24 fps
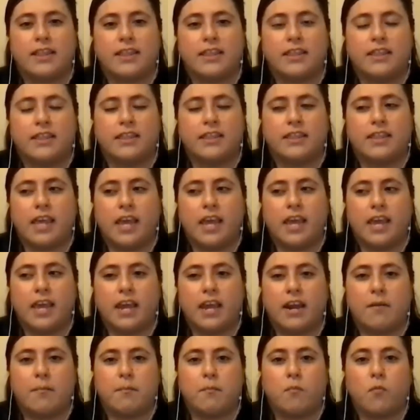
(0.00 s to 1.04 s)
they
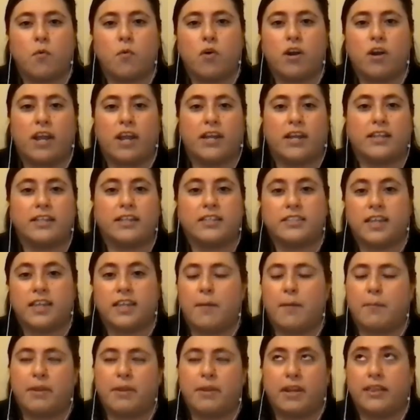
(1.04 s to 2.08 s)
are more likely to
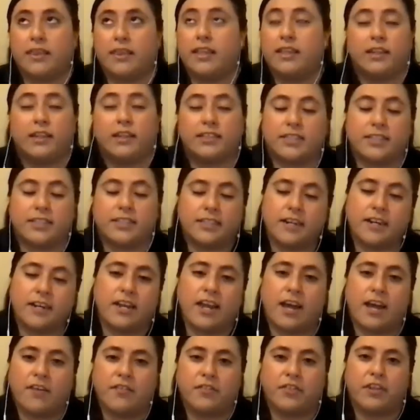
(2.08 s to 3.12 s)
happen. I think there's a study
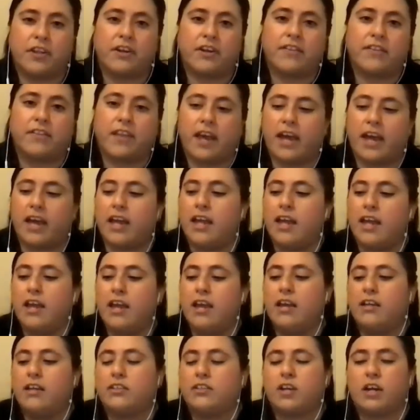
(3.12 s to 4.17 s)
out there that
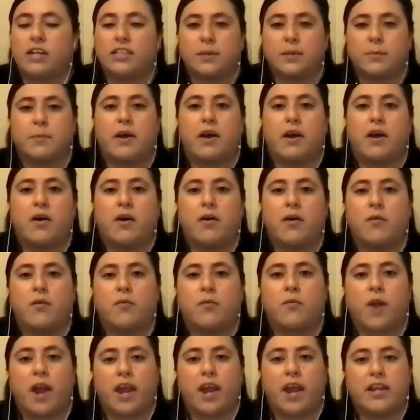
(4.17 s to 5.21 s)
talks about
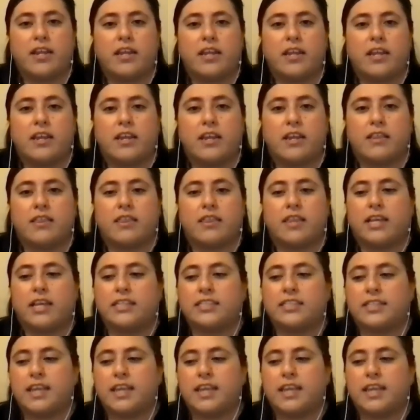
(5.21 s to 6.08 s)
writing things